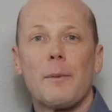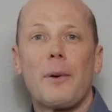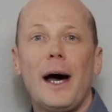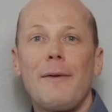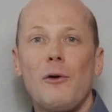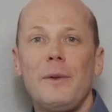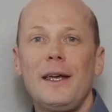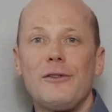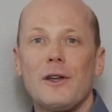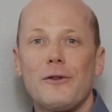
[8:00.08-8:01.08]
The problem
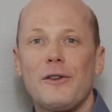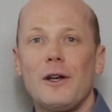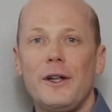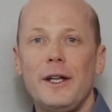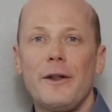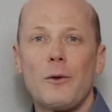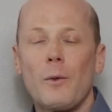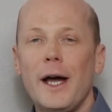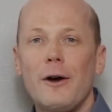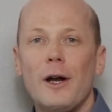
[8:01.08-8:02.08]
is there's still another
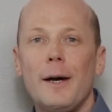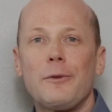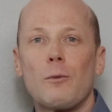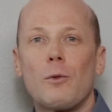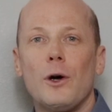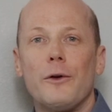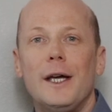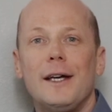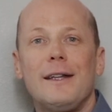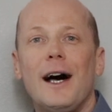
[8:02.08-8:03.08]
rider up the road.
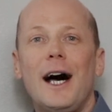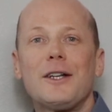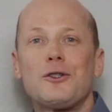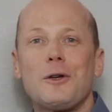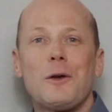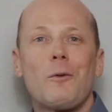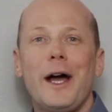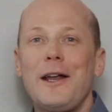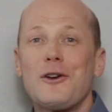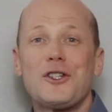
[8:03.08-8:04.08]
The Austrian
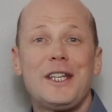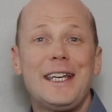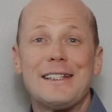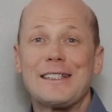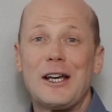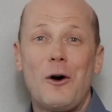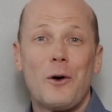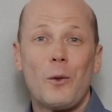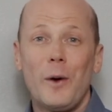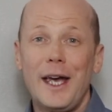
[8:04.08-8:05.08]
rider, she is
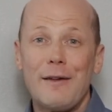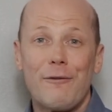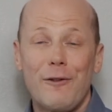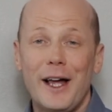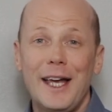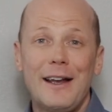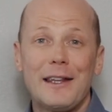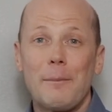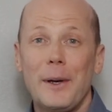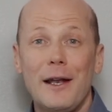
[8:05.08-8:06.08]
going away and flying on
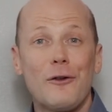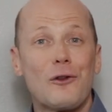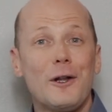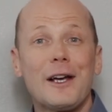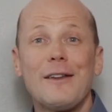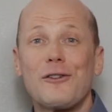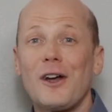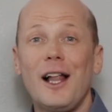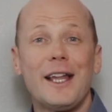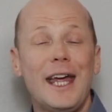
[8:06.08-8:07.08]
the pedals, looking
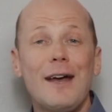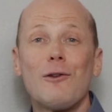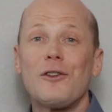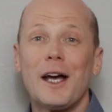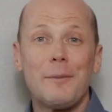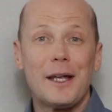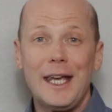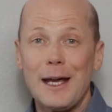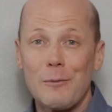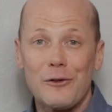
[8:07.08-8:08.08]
solid every time the
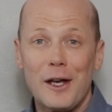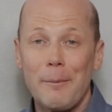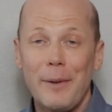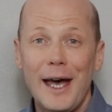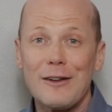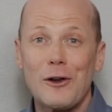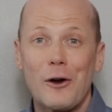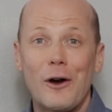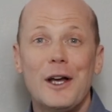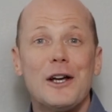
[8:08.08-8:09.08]
cameras come back to
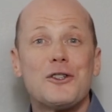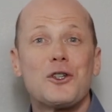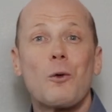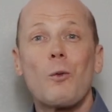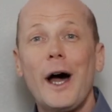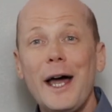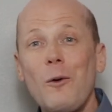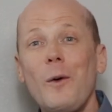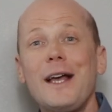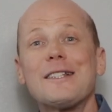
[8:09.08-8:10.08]
her. She'll ride
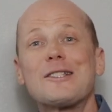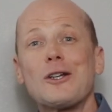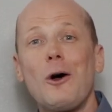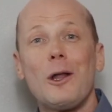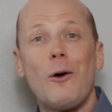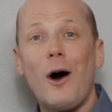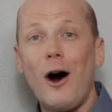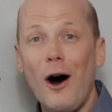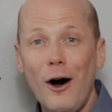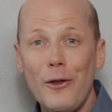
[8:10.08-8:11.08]
away solo
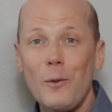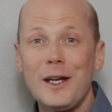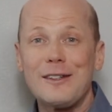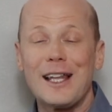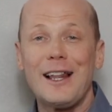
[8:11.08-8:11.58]
all the way to the